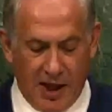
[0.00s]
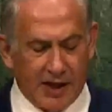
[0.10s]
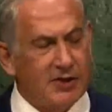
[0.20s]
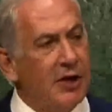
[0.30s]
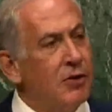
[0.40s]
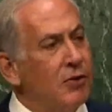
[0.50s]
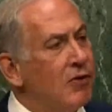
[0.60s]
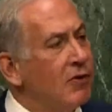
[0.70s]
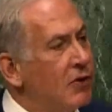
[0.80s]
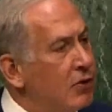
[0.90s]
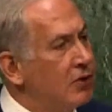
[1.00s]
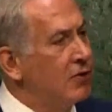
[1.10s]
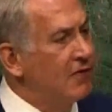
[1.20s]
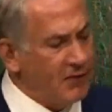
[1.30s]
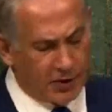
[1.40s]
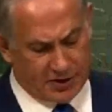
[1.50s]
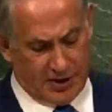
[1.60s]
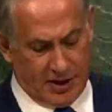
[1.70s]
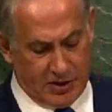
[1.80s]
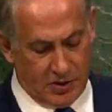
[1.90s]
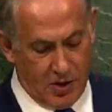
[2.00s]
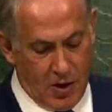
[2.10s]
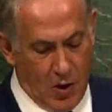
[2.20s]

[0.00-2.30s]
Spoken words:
It's in your universities